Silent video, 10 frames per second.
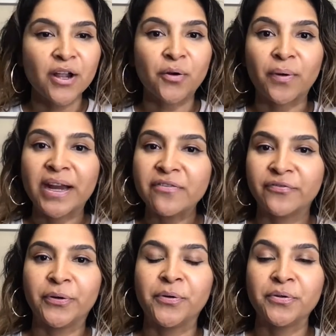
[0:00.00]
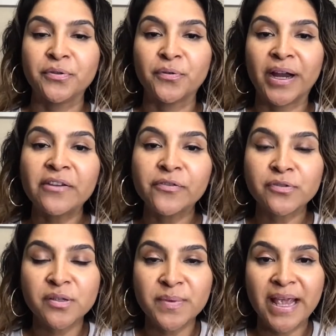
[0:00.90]
grateful grateful
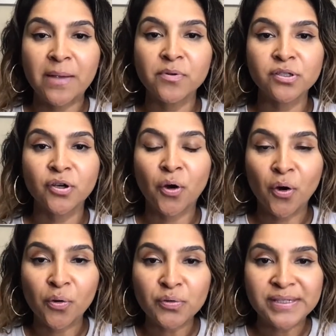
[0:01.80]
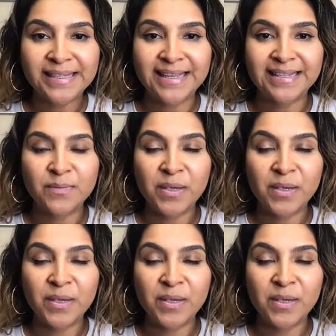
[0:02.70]
to be able to host this,